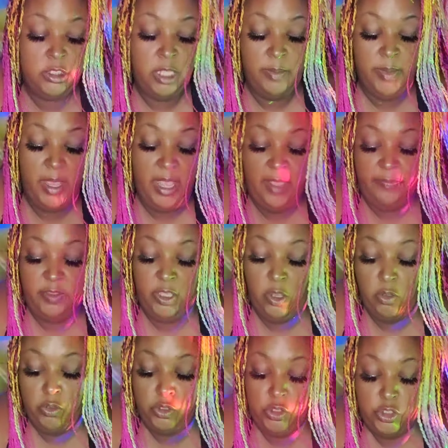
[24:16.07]
they might have to
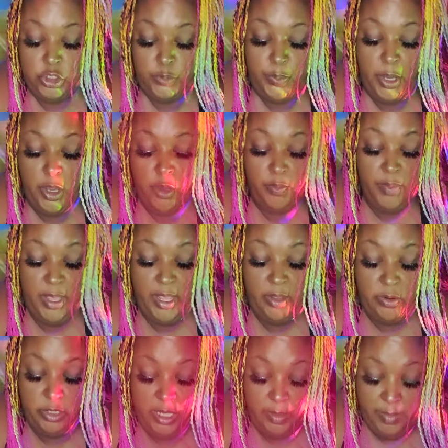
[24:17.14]
go to the sperm bank,
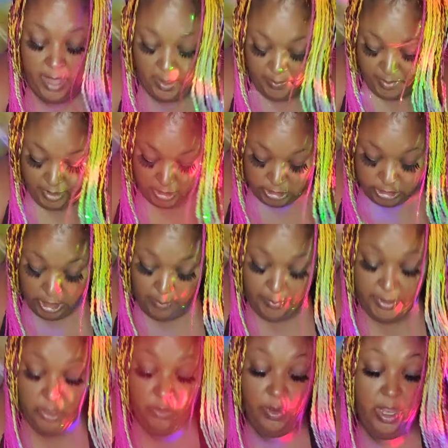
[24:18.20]
or they might be the
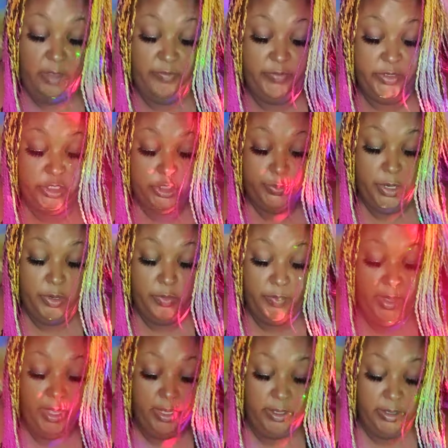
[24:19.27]
dumping ground for the sperm
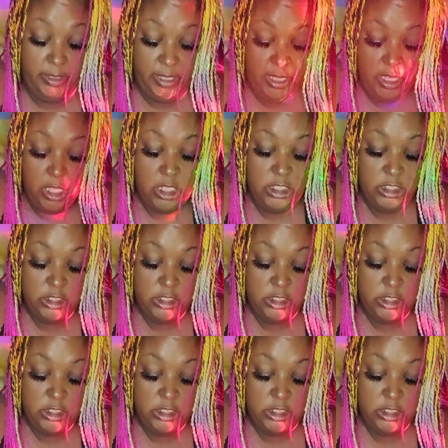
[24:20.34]
bank, okay?